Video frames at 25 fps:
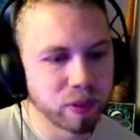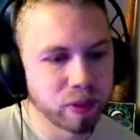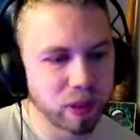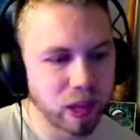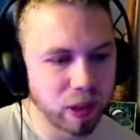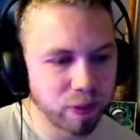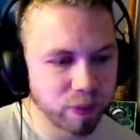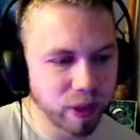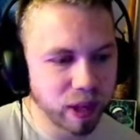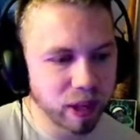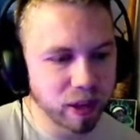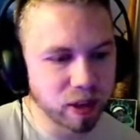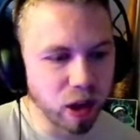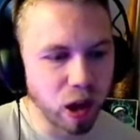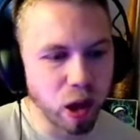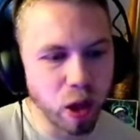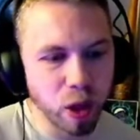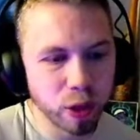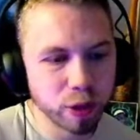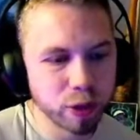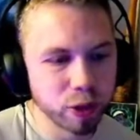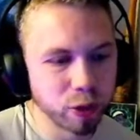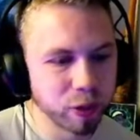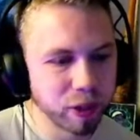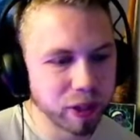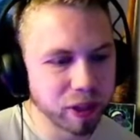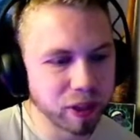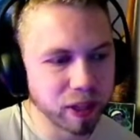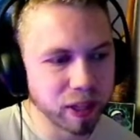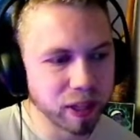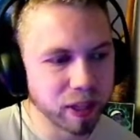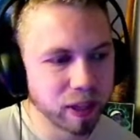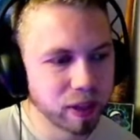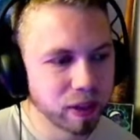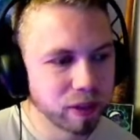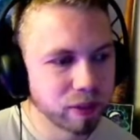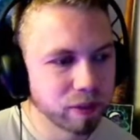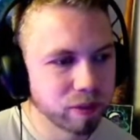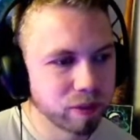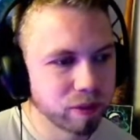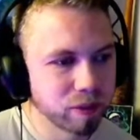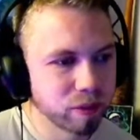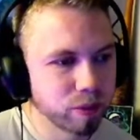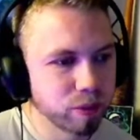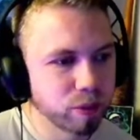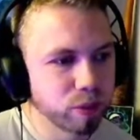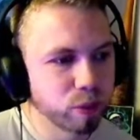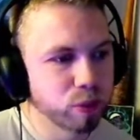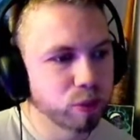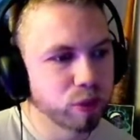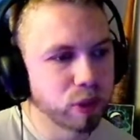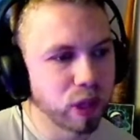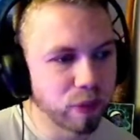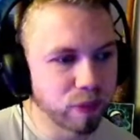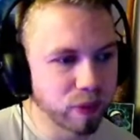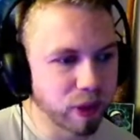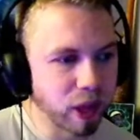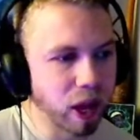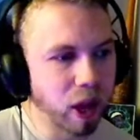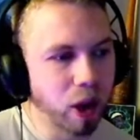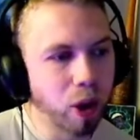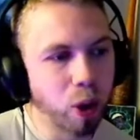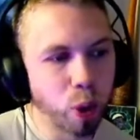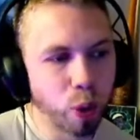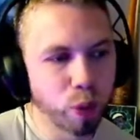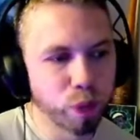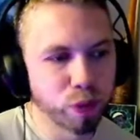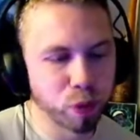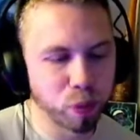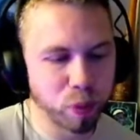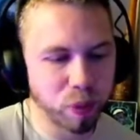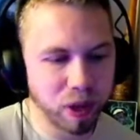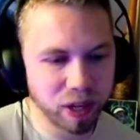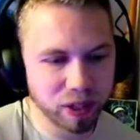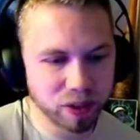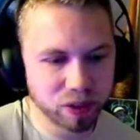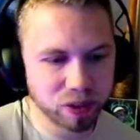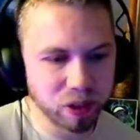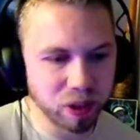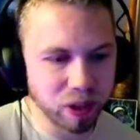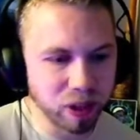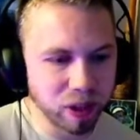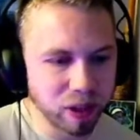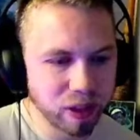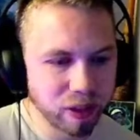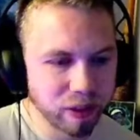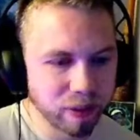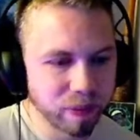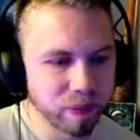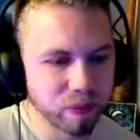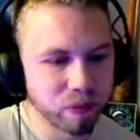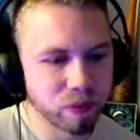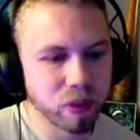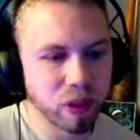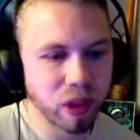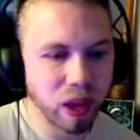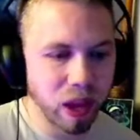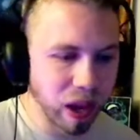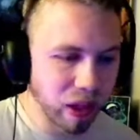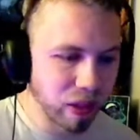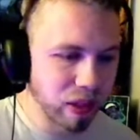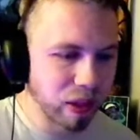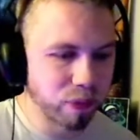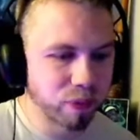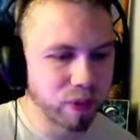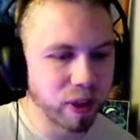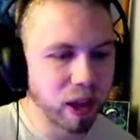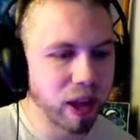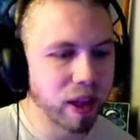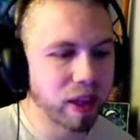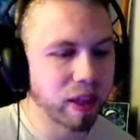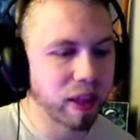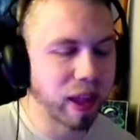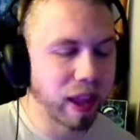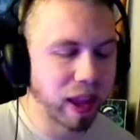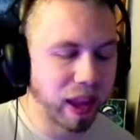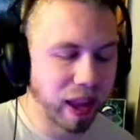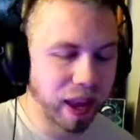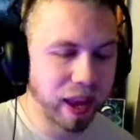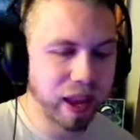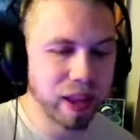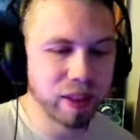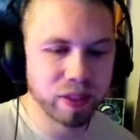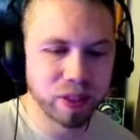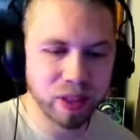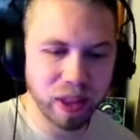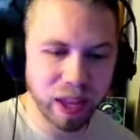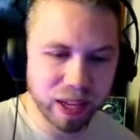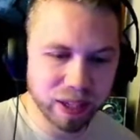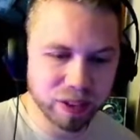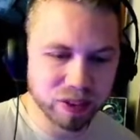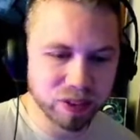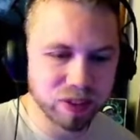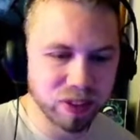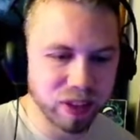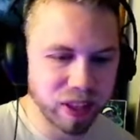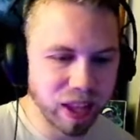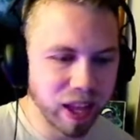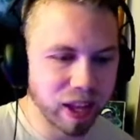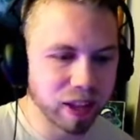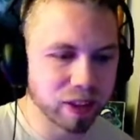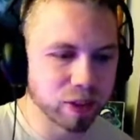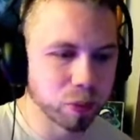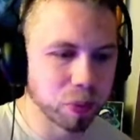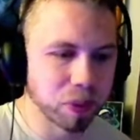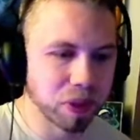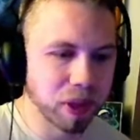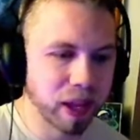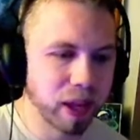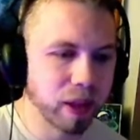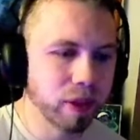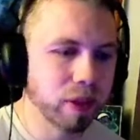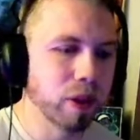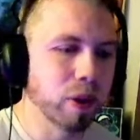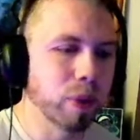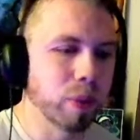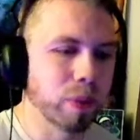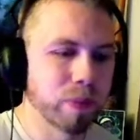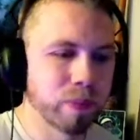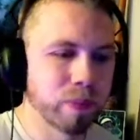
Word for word: They've got Call of Duty League, they've got Overwatch League, and they've got H- HCS with Halo.